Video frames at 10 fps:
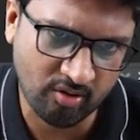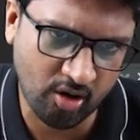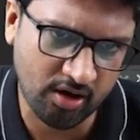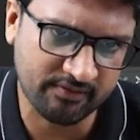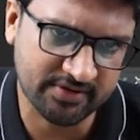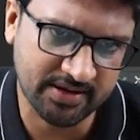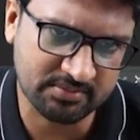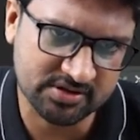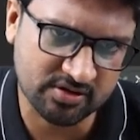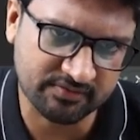all of
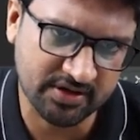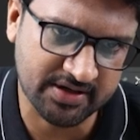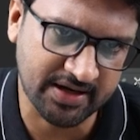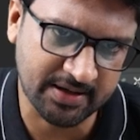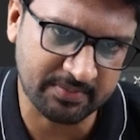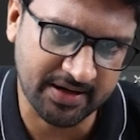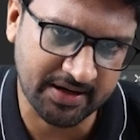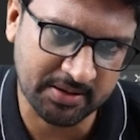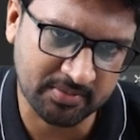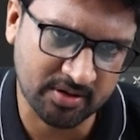them is of the type
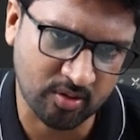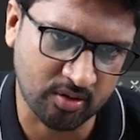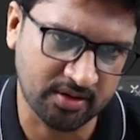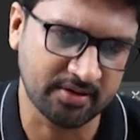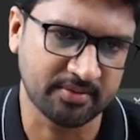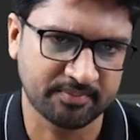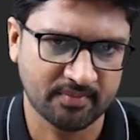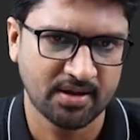animal only.